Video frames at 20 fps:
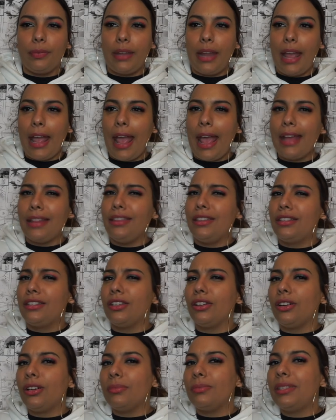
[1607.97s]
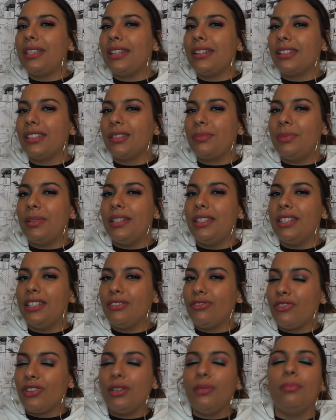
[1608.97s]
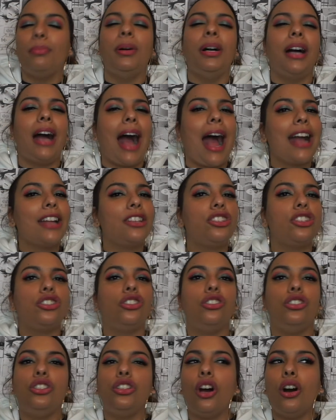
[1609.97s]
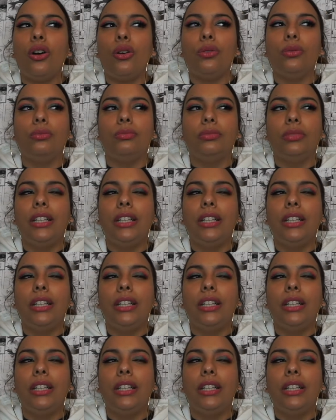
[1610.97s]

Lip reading: had the circumstances been different, but I just don't.